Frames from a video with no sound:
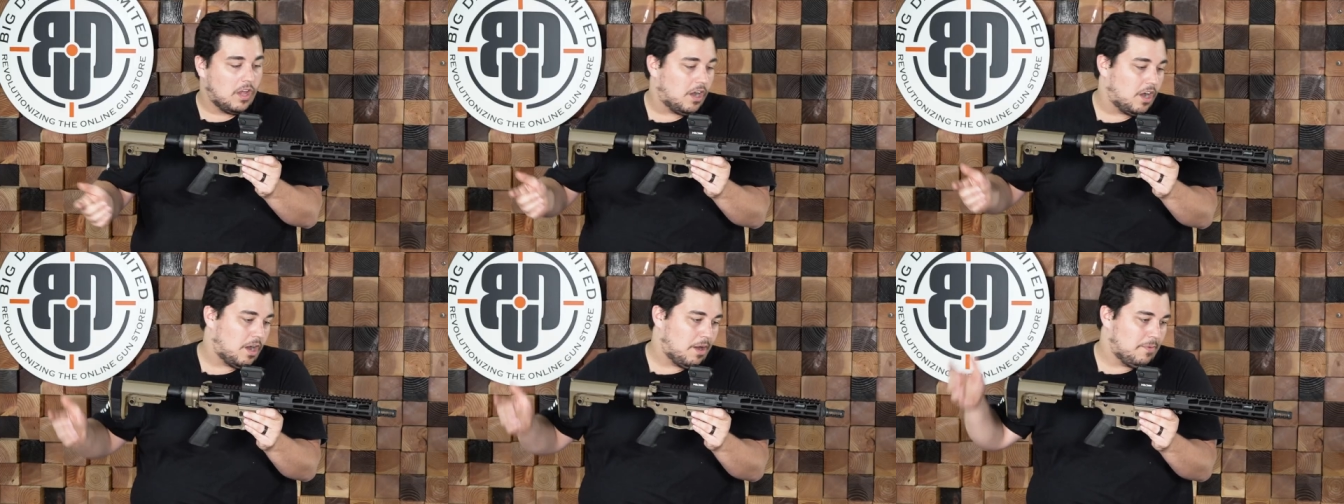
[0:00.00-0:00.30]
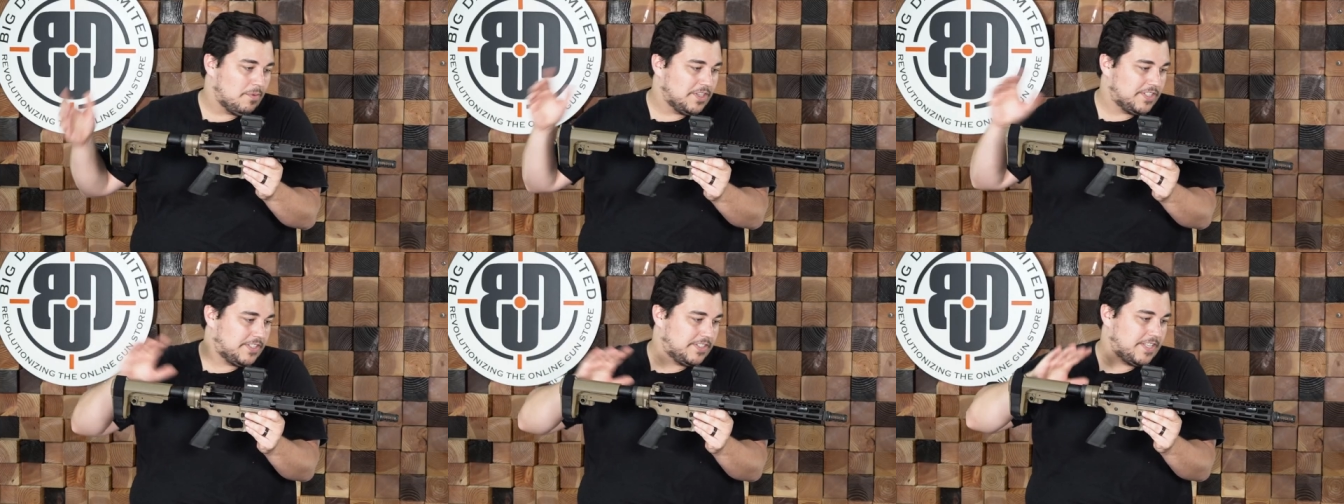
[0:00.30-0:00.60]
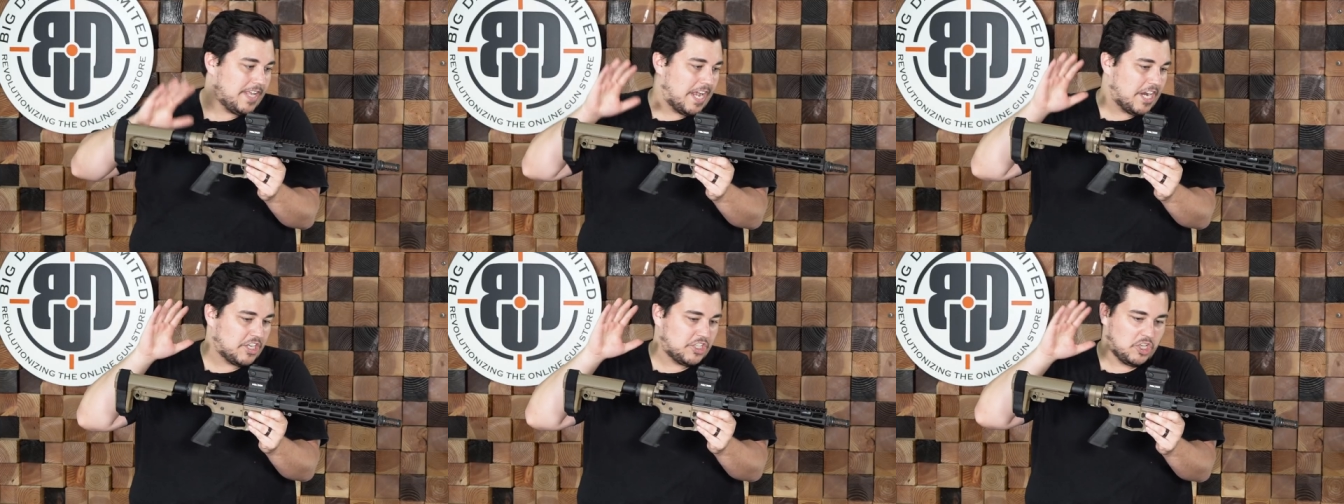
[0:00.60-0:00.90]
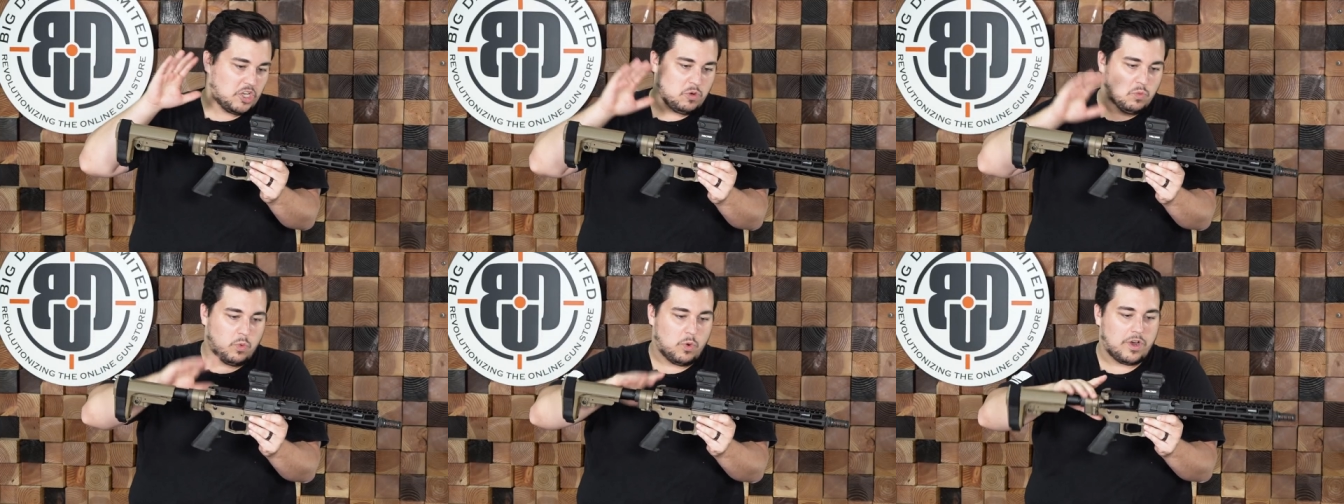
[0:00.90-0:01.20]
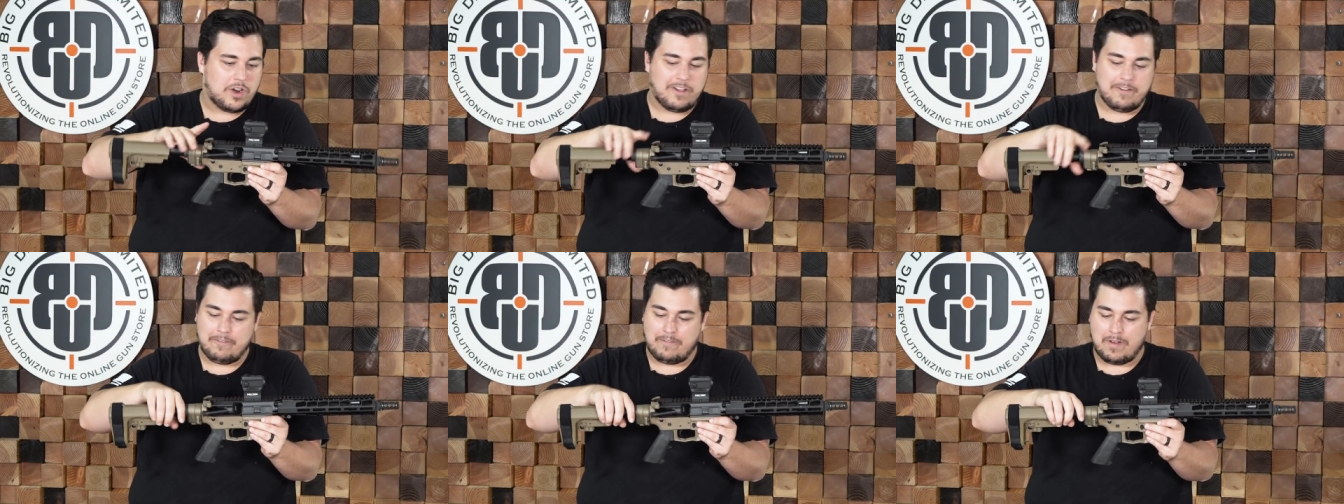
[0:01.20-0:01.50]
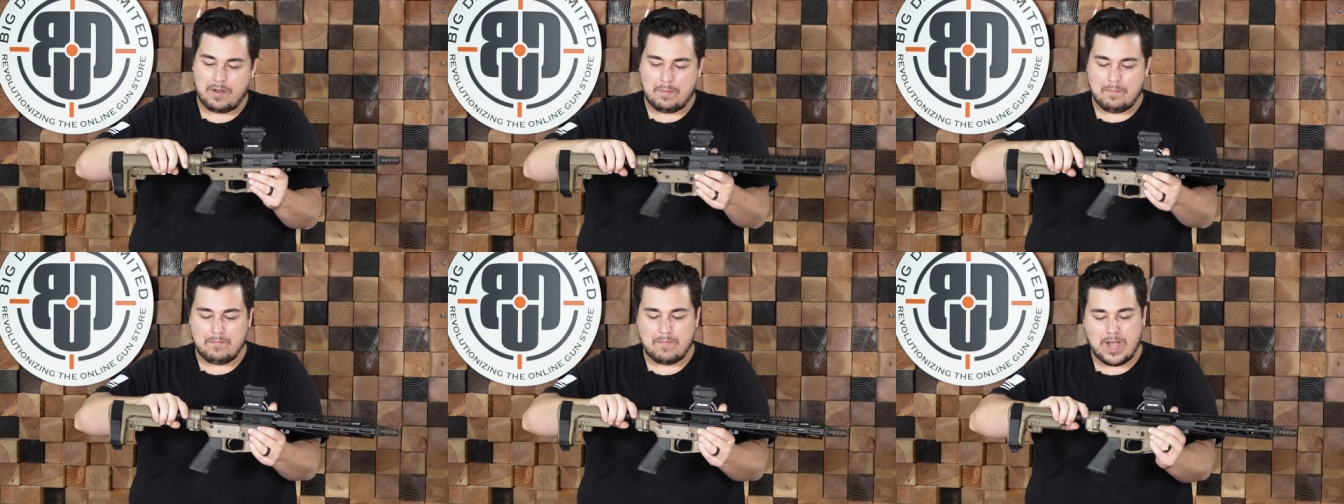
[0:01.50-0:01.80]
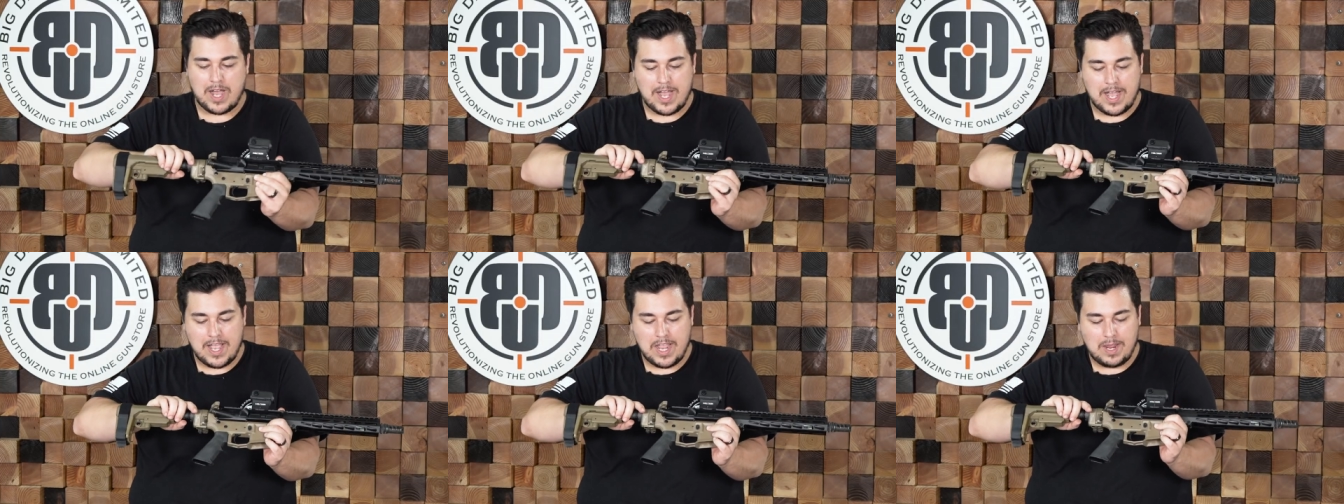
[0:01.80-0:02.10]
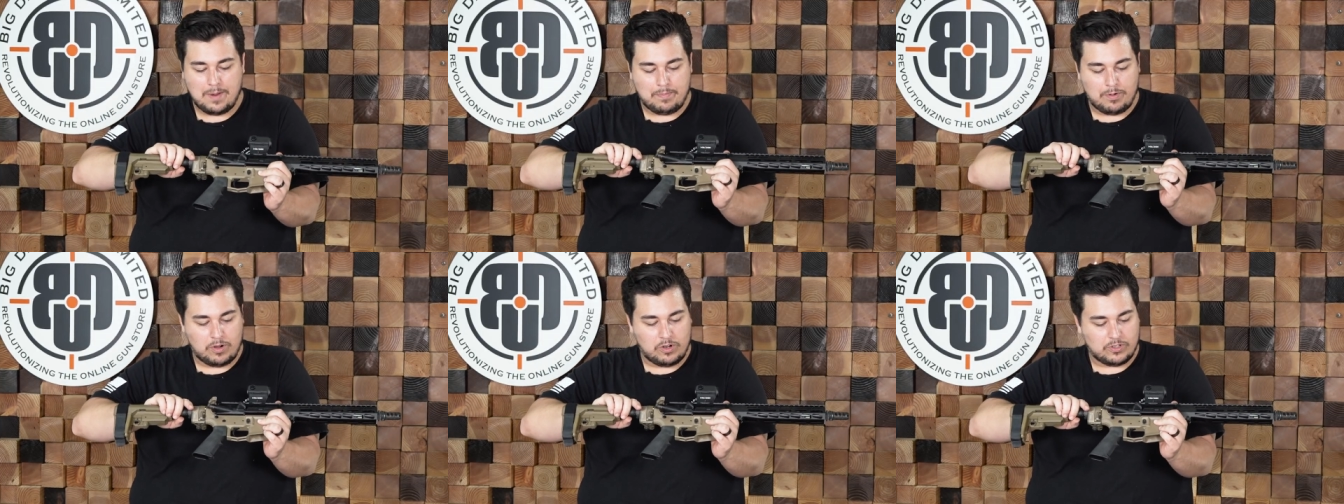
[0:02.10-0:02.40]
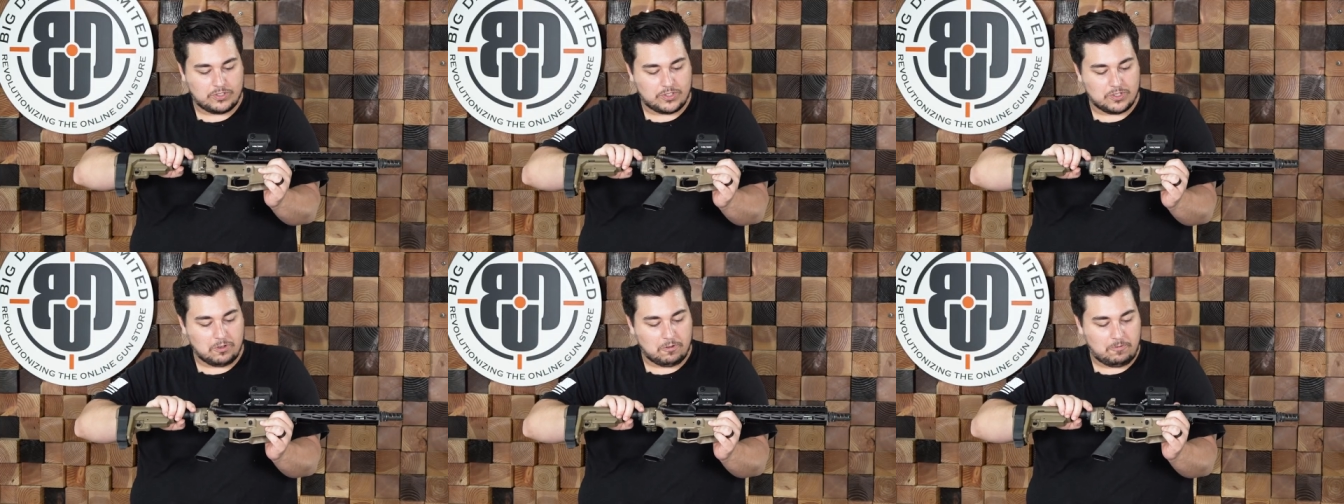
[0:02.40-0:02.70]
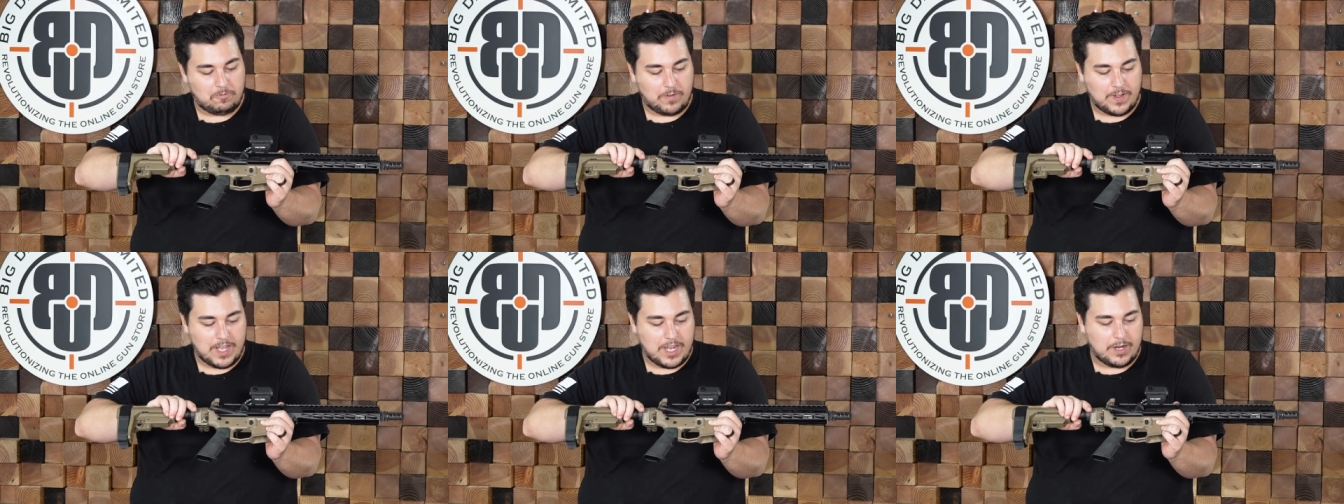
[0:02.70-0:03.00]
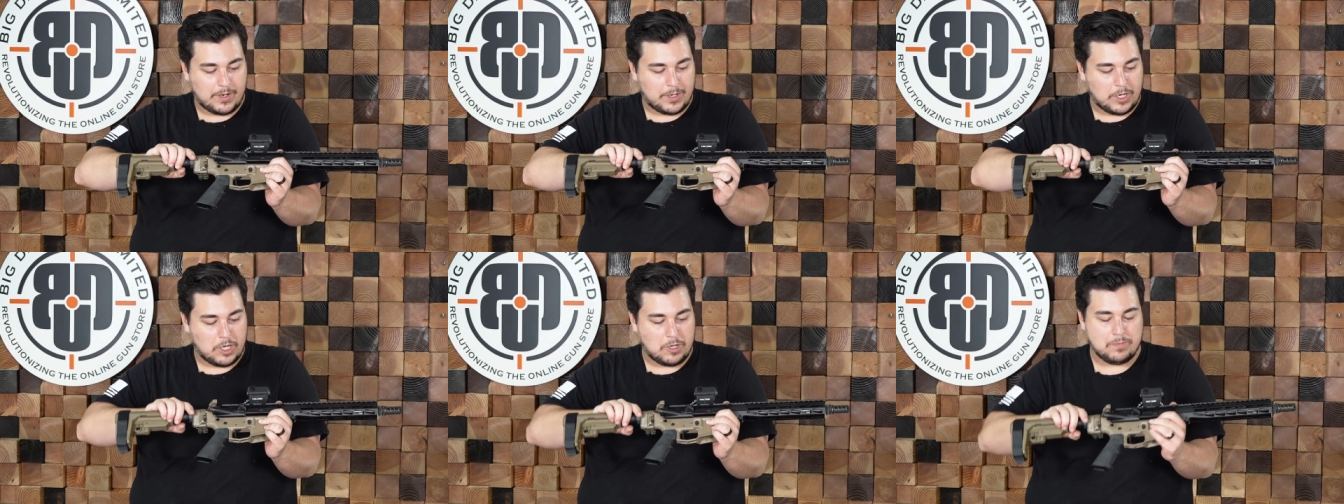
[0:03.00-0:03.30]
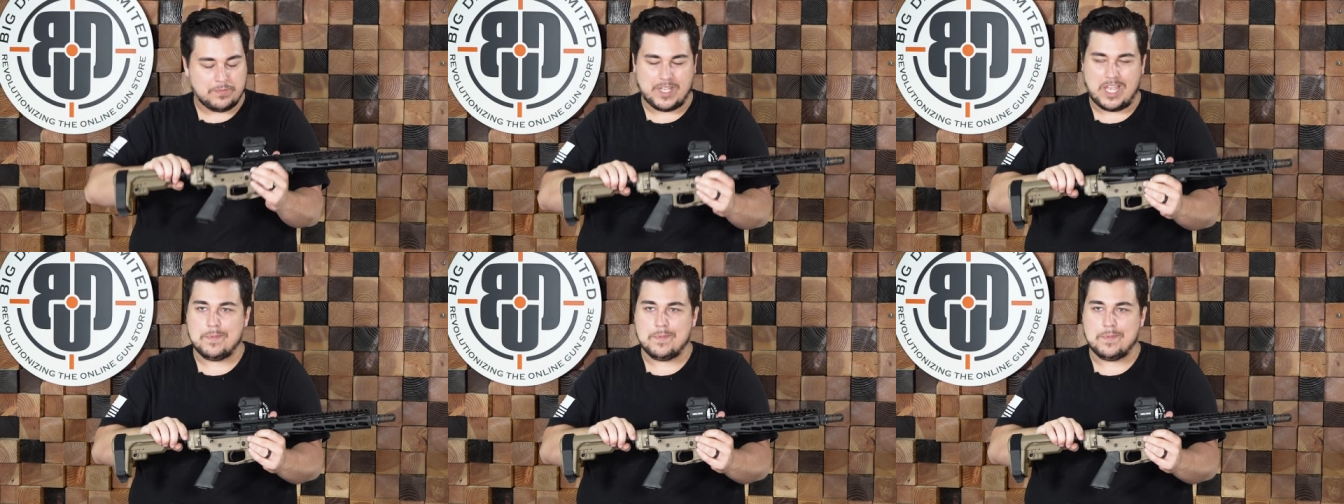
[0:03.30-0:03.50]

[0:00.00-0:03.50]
Um, this is actually one of my personal firearms.